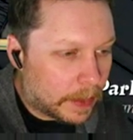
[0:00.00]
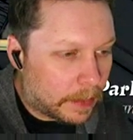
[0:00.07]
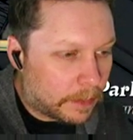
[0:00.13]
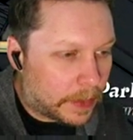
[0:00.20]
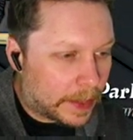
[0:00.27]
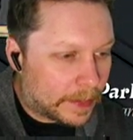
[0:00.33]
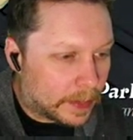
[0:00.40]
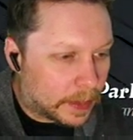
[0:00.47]
If
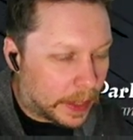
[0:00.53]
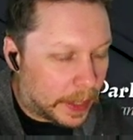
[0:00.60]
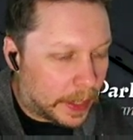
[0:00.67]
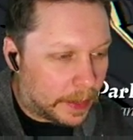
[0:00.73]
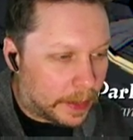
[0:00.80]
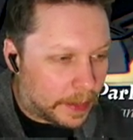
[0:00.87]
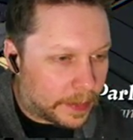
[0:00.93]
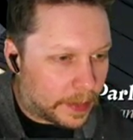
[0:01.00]
that's a lie,
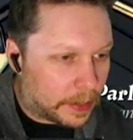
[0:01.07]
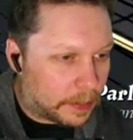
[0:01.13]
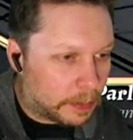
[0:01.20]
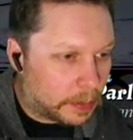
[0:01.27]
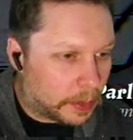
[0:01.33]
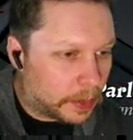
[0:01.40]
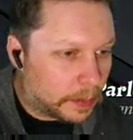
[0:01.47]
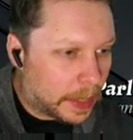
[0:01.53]
then it's either
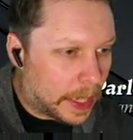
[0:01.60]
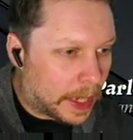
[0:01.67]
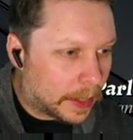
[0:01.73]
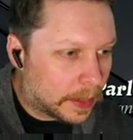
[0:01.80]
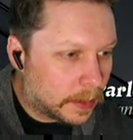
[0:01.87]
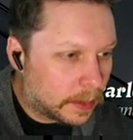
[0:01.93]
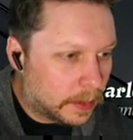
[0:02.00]
blue and black.